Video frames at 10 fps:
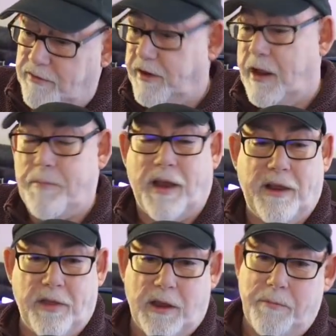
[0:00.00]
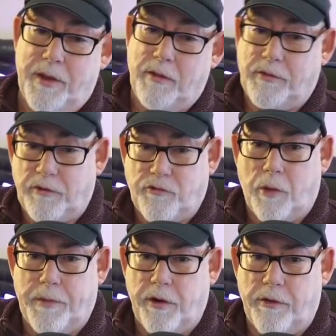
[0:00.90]
Stick it back in the computer,
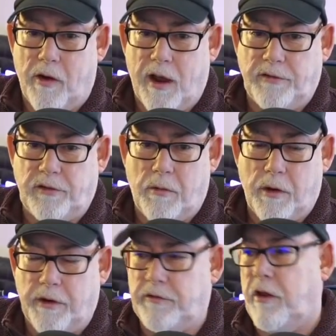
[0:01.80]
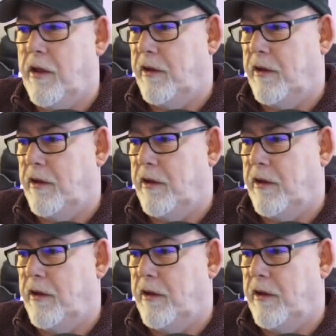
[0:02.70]
drop another ISO on it,